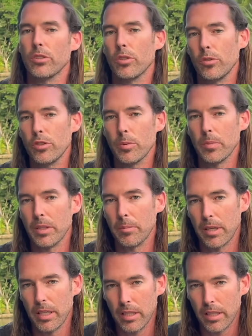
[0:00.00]
told to me
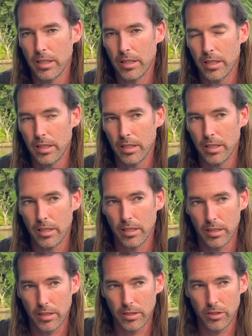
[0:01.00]
by the
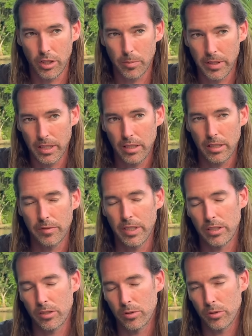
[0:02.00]
the gentleman that lived
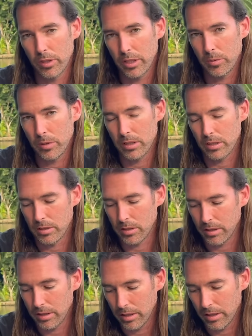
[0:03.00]
next door, that was
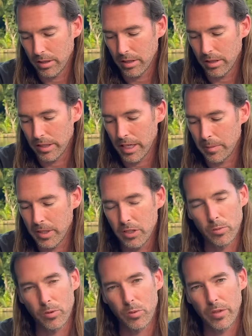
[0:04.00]
uh, that I
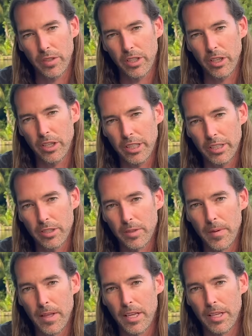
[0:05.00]
mentioned was one of the guardians.
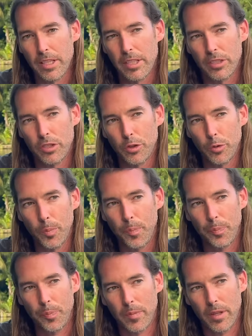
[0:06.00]
So
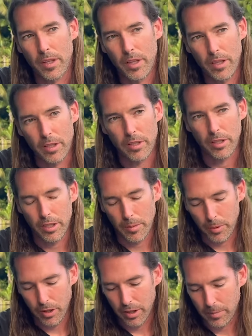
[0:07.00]
the the
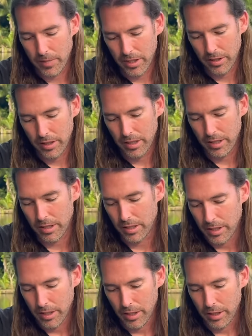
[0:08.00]
part about the
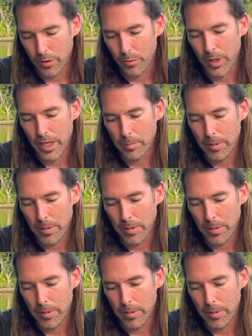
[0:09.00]
the red